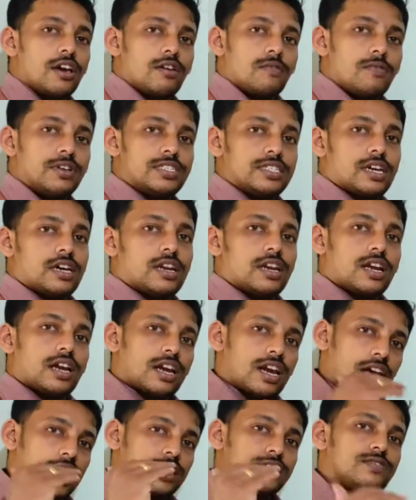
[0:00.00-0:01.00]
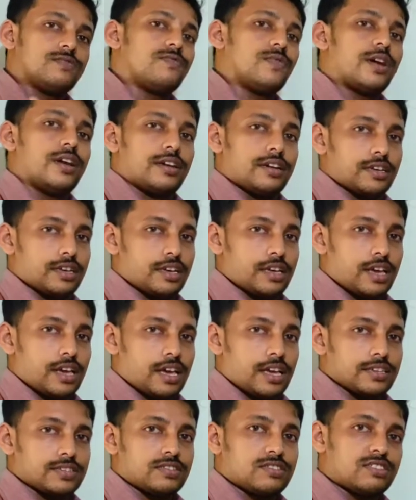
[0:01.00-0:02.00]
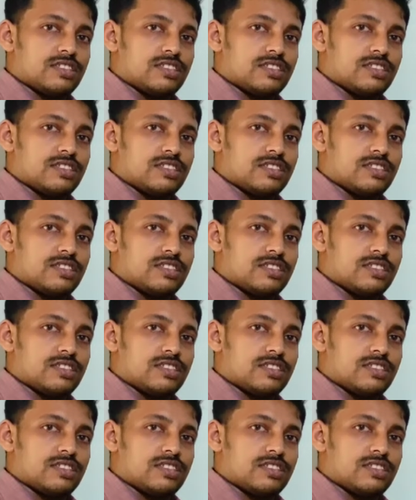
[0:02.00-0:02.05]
which are classified as